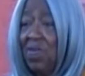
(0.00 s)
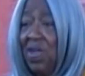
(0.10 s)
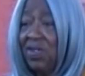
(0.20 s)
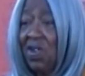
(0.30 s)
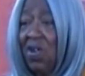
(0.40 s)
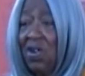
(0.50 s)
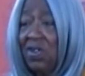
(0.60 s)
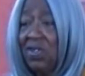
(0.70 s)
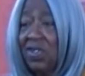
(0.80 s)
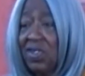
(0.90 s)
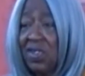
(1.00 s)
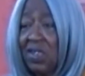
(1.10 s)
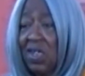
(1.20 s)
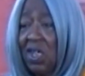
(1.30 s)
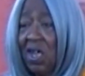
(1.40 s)
best artists
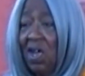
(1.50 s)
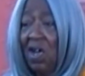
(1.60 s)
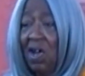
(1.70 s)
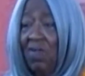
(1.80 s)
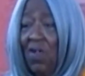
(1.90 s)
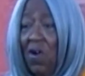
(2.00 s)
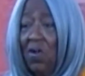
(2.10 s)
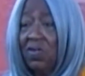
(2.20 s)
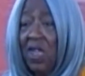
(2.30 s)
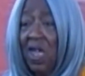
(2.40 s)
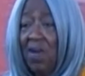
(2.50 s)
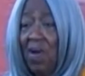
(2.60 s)
of all time.